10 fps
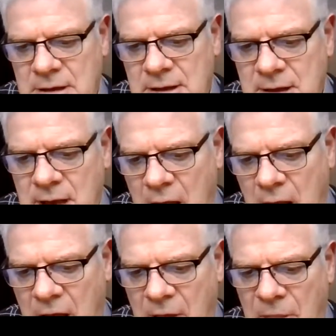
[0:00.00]

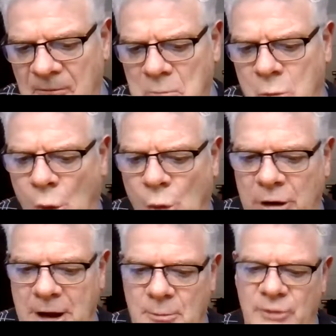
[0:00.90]
the
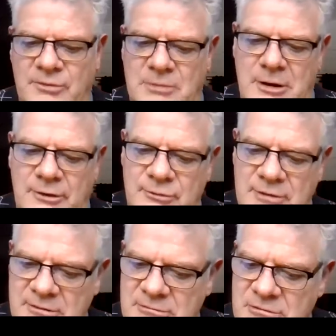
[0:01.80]
program we're
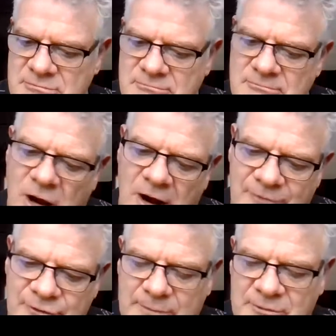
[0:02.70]
sponsoring offers
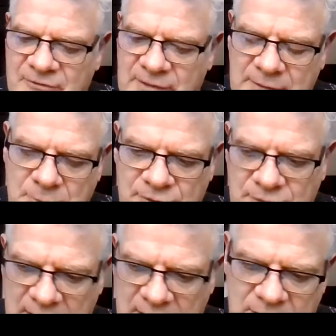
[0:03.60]
up to
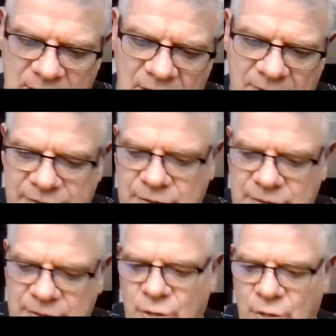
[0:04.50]
50% of the
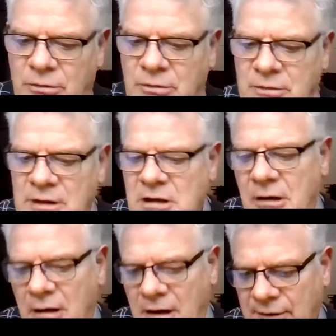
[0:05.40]
total
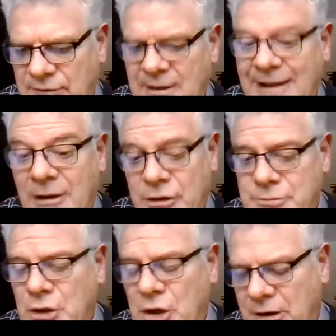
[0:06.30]
cost, eligible
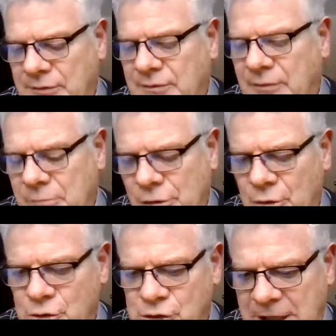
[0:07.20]
costs of the
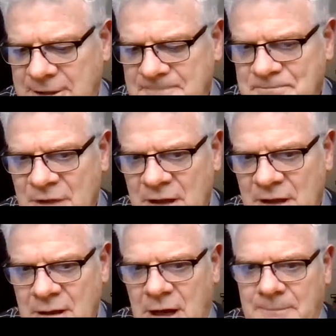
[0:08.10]
project,
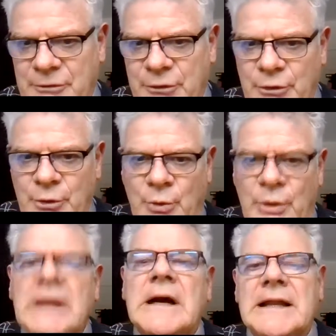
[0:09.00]
up to
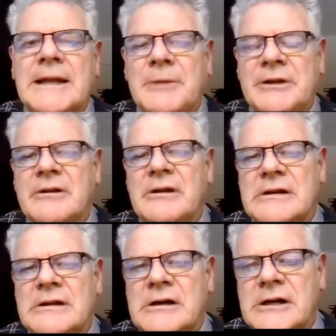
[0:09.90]
a limit
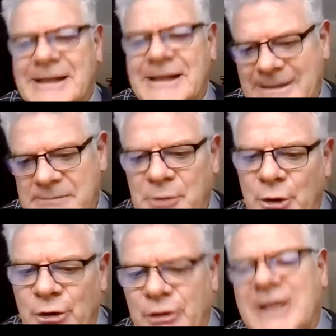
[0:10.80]
on a
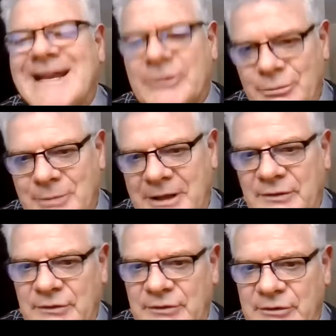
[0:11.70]
per connector
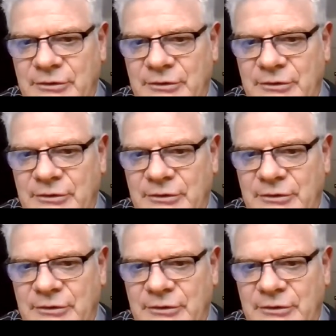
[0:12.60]
basis, as you